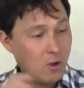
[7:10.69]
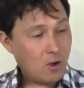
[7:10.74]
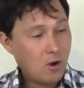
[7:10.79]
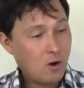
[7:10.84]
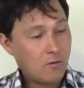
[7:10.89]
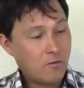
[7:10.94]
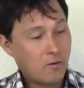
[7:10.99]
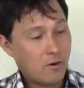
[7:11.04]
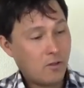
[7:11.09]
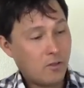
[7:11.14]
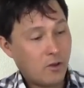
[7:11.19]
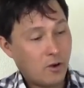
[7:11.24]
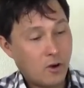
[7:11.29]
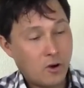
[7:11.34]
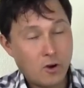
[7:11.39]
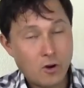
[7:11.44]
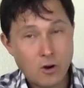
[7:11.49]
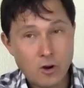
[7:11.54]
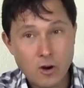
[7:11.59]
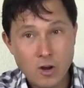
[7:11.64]
Over on the
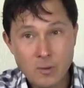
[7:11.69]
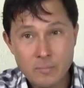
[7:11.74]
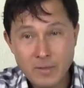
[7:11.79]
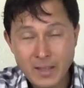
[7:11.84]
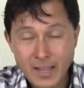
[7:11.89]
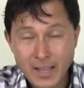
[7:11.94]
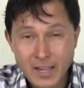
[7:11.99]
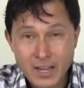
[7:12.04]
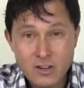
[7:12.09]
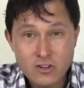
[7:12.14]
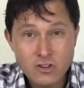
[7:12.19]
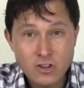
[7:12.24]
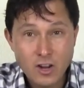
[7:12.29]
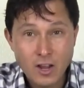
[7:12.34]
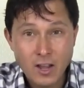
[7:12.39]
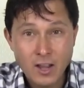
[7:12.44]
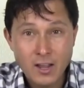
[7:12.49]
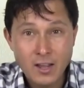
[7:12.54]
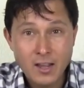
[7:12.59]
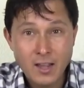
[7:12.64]
Hurom
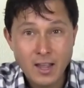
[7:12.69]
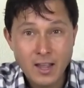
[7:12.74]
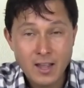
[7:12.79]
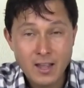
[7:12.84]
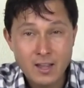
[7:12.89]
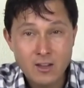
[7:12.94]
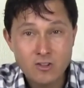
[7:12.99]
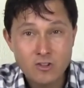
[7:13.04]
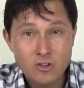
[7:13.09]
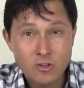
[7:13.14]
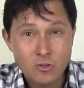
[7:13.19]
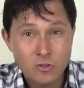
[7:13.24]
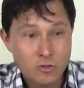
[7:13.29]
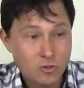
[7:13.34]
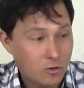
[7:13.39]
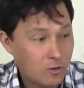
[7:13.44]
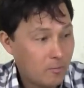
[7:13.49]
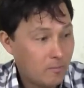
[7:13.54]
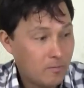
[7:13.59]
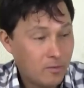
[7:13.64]
H-AA
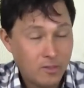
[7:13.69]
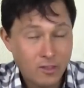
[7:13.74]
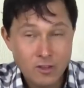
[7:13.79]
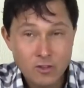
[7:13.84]
juicer,